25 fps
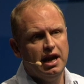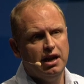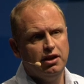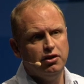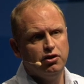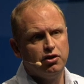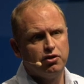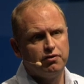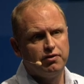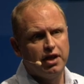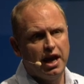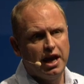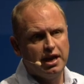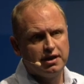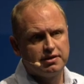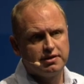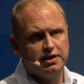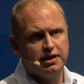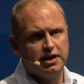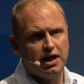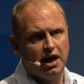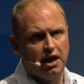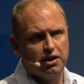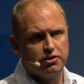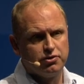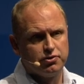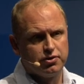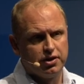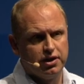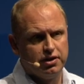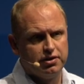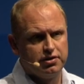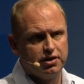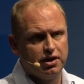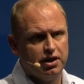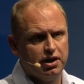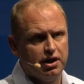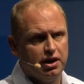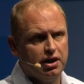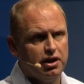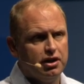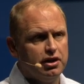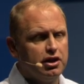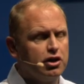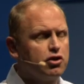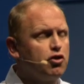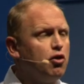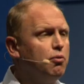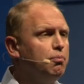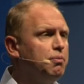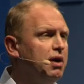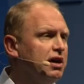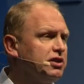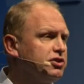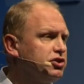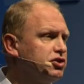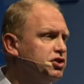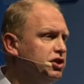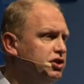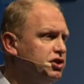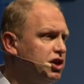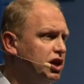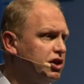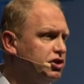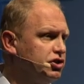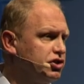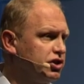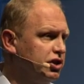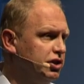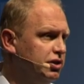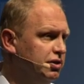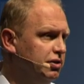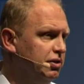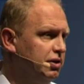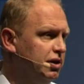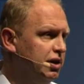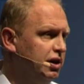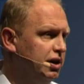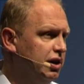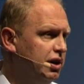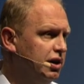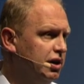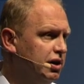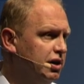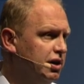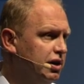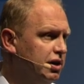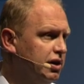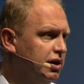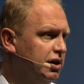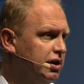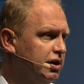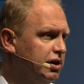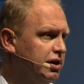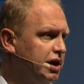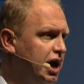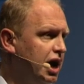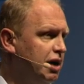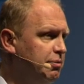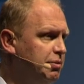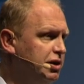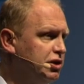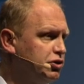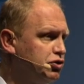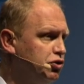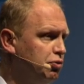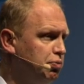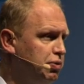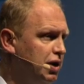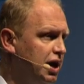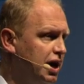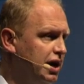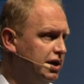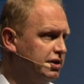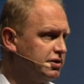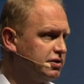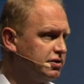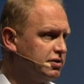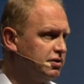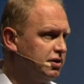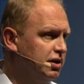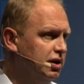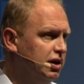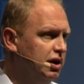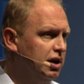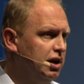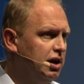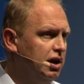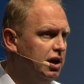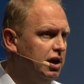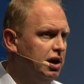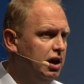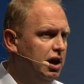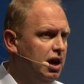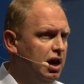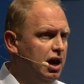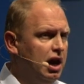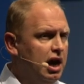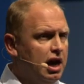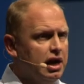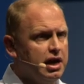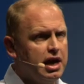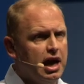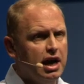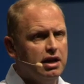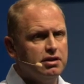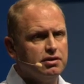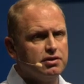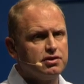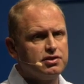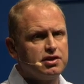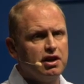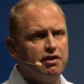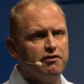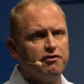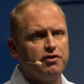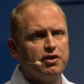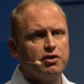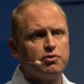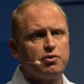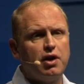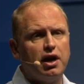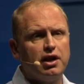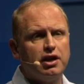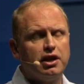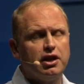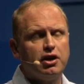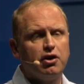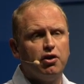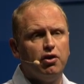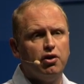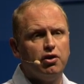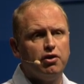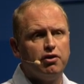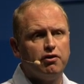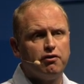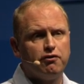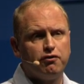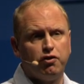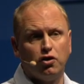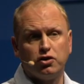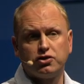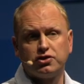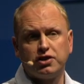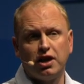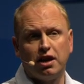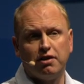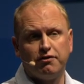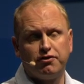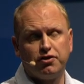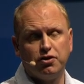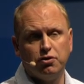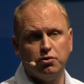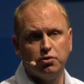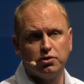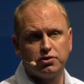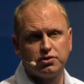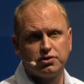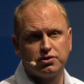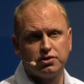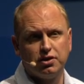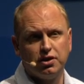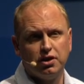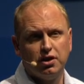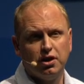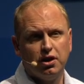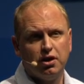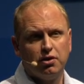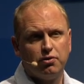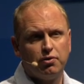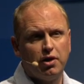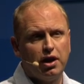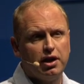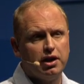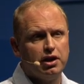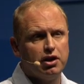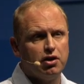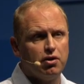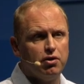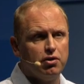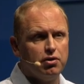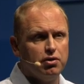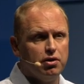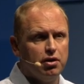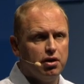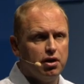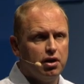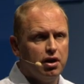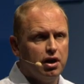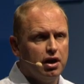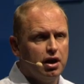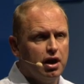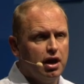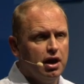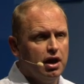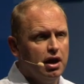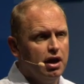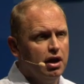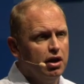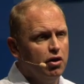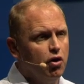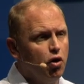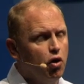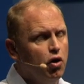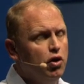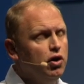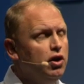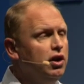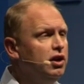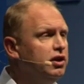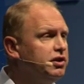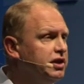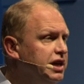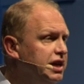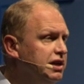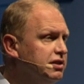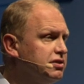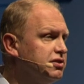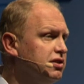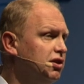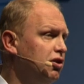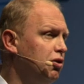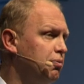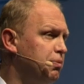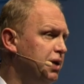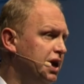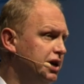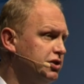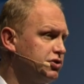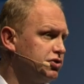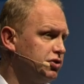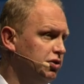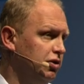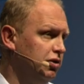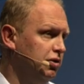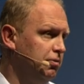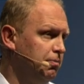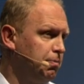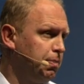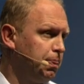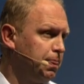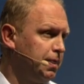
end of the eighteen hundreds, the combustion engine came into place. Again, something running on fossil fuels, running on oil, diesel, or petrol.